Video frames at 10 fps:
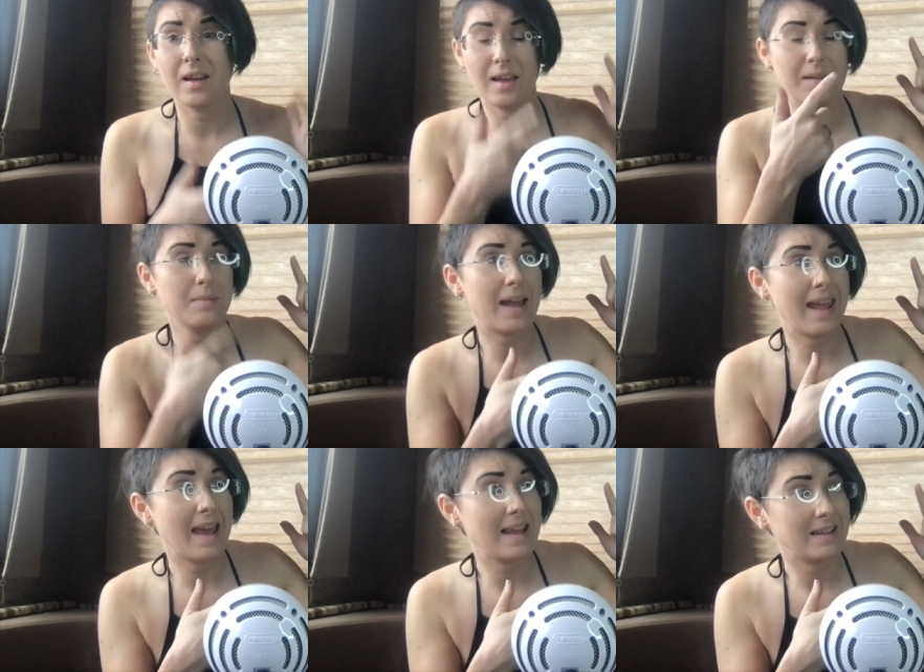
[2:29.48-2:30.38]
in my
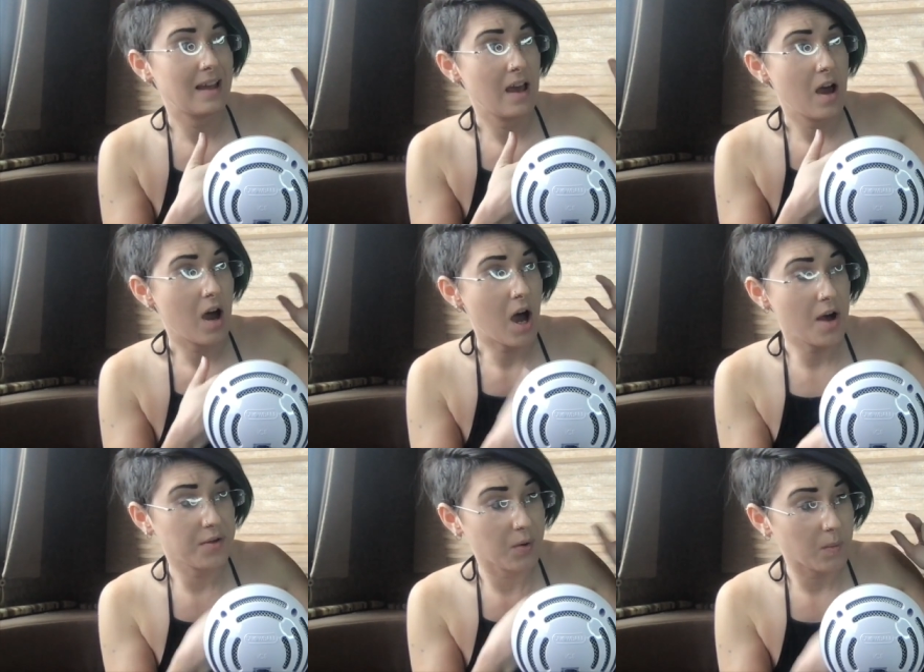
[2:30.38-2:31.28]
head
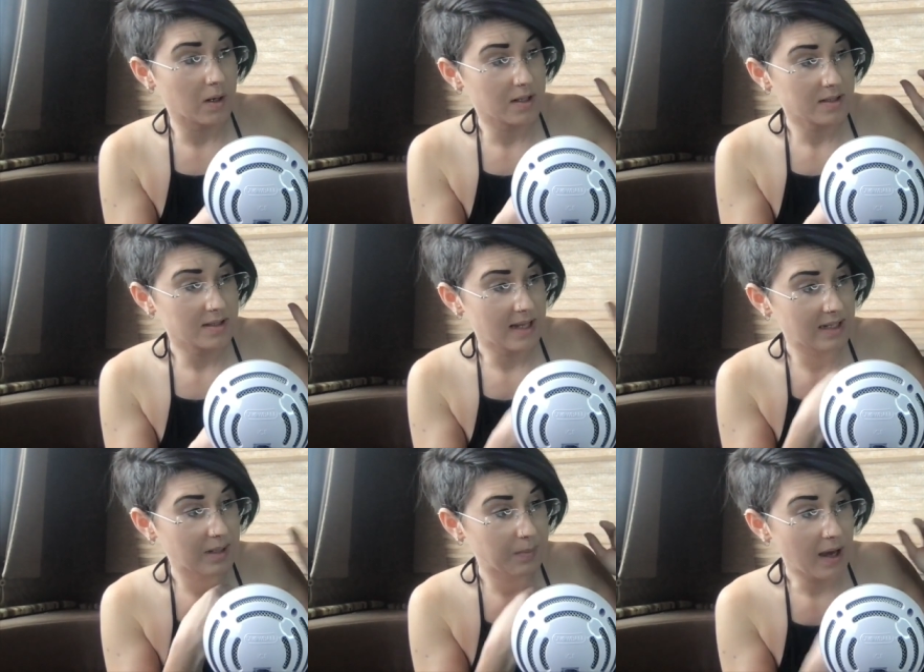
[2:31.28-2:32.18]
other words that
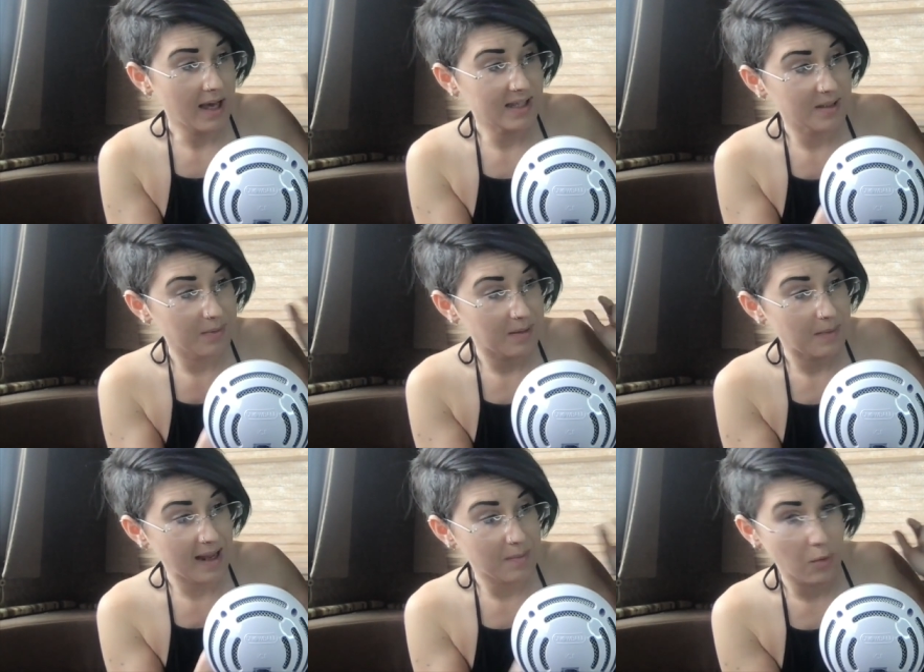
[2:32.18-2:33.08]
could possibly
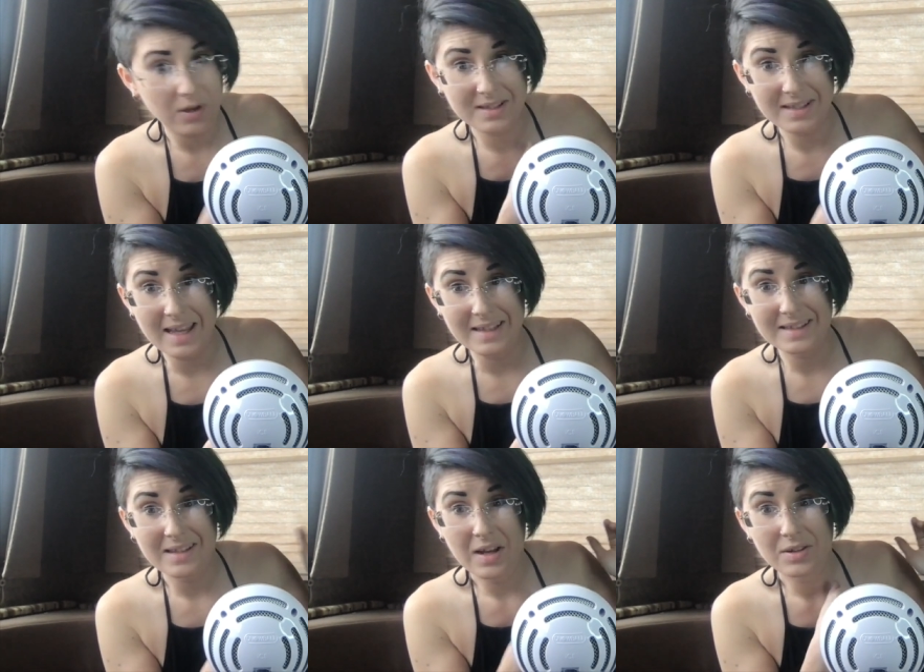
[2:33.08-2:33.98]
make more sense